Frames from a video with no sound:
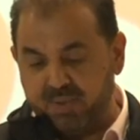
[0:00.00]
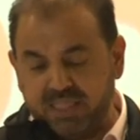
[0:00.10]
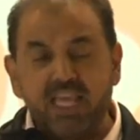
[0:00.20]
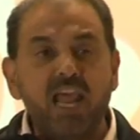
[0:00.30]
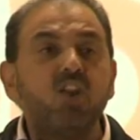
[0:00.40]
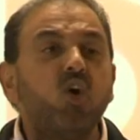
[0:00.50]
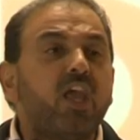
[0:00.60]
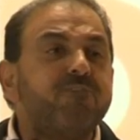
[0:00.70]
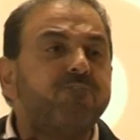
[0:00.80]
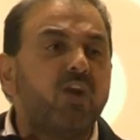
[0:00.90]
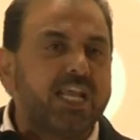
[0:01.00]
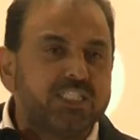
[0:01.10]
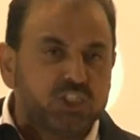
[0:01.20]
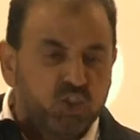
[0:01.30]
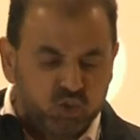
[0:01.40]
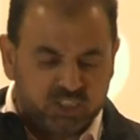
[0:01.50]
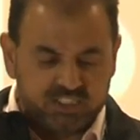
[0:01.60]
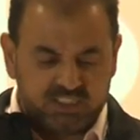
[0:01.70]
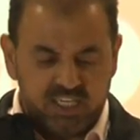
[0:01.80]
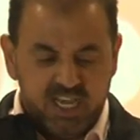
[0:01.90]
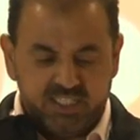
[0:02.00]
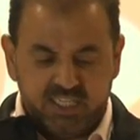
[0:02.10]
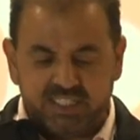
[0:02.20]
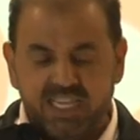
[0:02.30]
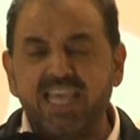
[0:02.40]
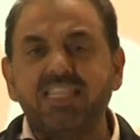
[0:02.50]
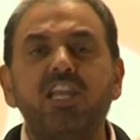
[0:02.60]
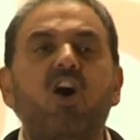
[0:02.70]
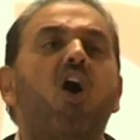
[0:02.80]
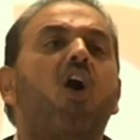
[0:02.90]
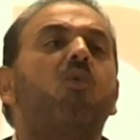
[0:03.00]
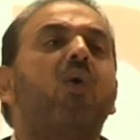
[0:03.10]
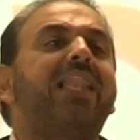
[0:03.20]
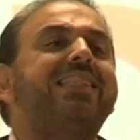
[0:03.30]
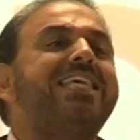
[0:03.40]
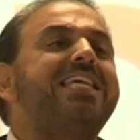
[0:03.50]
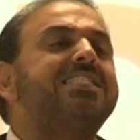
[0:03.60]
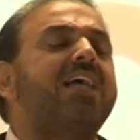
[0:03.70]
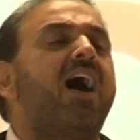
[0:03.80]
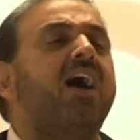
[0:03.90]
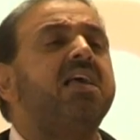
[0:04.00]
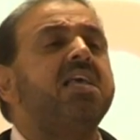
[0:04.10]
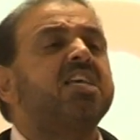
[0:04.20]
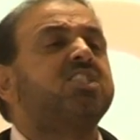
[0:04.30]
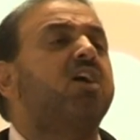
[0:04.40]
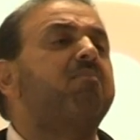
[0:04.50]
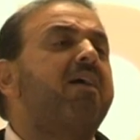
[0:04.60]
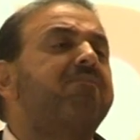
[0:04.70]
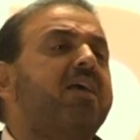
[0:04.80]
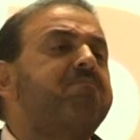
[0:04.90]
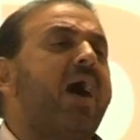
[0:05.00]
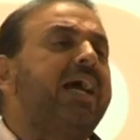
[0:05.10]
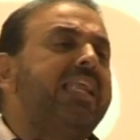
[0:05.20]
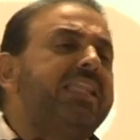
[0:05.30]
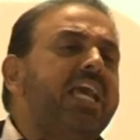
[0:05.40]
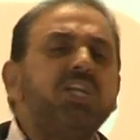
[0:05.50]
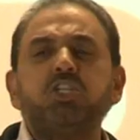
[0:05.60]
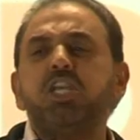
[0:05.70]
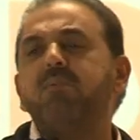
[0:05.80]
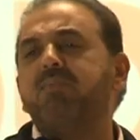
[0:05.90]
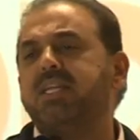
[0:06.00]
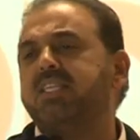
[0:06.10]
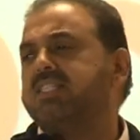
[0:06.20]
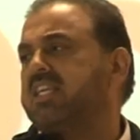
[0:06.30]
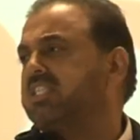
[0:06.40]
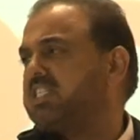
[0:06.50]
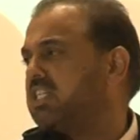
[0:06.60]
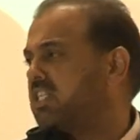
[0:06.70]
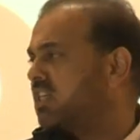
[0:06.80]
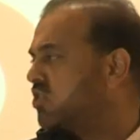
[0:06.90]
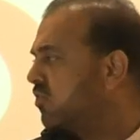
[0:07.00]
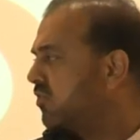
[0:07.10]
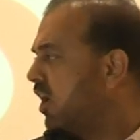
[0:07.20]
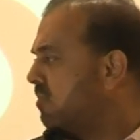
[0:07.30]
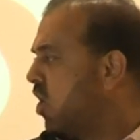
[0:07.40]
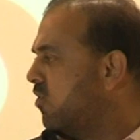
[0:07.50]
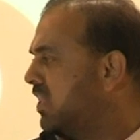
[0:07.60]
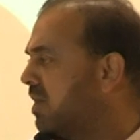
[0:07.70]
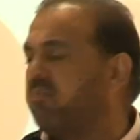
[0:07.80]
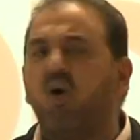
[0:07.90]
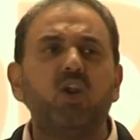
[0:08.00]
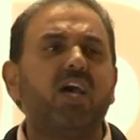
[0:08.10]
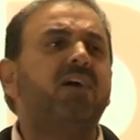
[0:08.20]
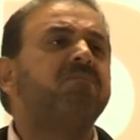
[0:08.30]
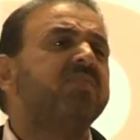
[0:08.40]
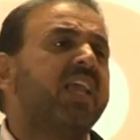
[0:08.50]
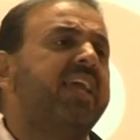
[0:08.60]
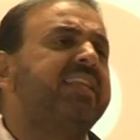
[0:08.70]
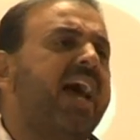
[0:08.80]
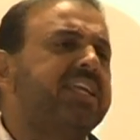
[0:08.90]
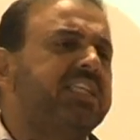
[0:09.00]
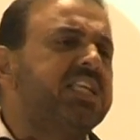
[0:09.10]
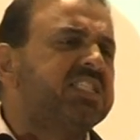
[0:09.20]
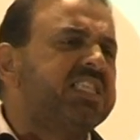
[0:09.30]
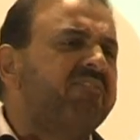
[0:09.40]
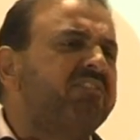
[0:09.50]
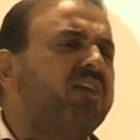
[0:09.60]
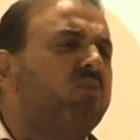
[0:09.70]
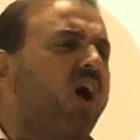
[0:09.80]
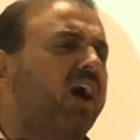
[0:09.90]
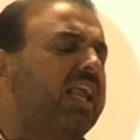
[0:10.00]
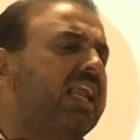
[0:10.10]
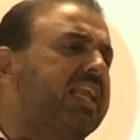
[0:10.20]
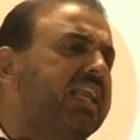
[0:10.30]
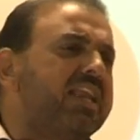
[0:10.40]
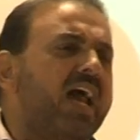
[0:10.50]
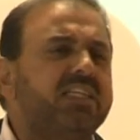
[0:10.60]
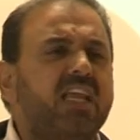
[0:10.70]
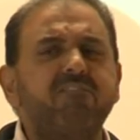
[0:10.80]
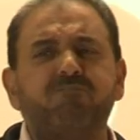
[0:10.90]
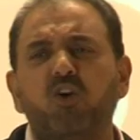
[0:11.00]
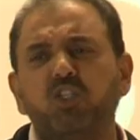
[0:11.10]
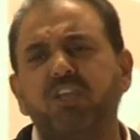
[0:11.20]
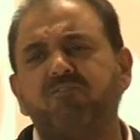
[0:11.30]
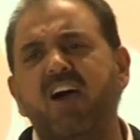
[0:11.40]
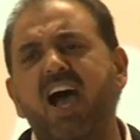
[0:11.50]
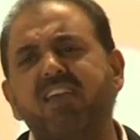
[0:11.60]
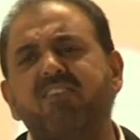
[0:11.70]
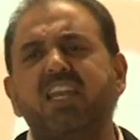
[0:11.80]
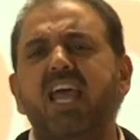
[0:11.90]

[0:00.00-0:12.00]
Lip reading: But they are looking for excuses to say that, oh, well, these are some of the Bangladeshi brothers and sisters who've come over the border in 1971 and in 1945 and